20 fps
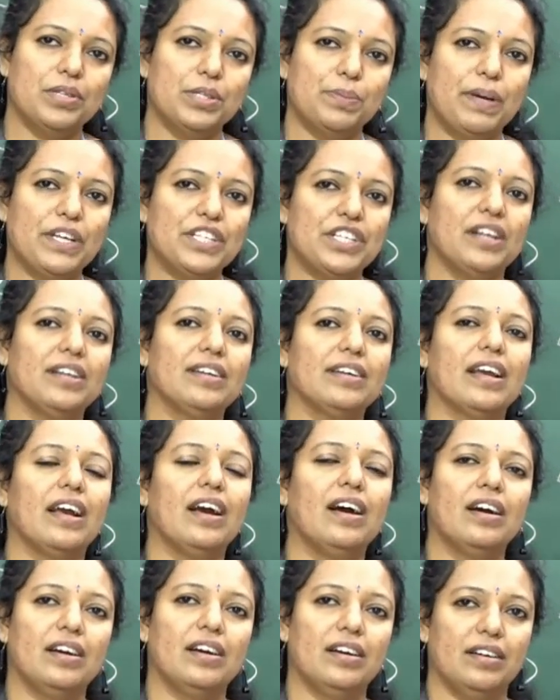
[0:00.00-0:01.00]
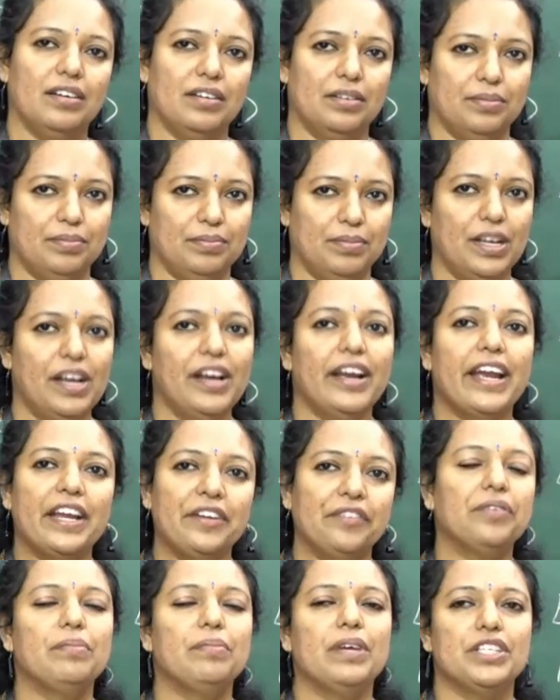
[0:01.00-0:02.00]
special
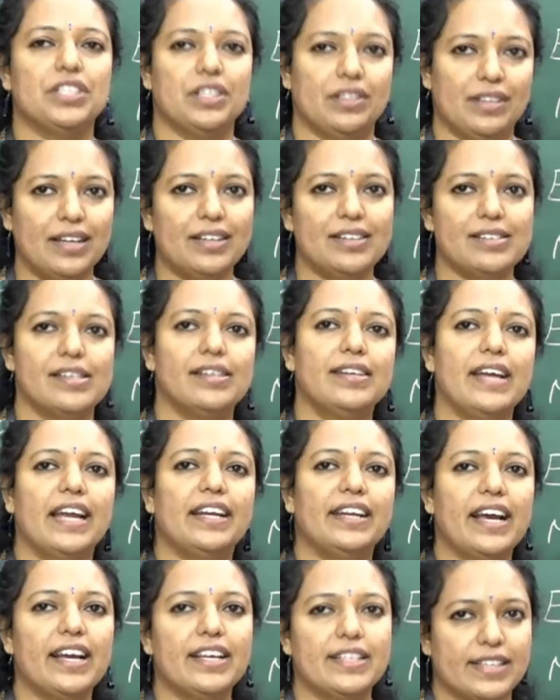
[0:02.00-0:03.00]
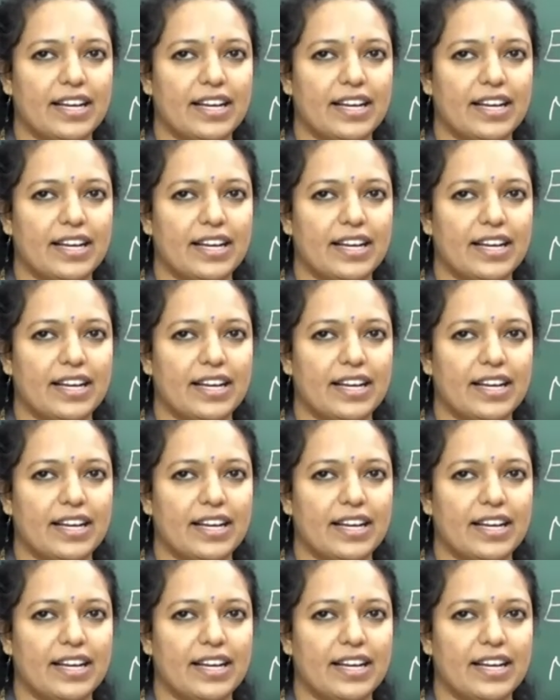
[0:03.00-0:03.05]
information, that is the data,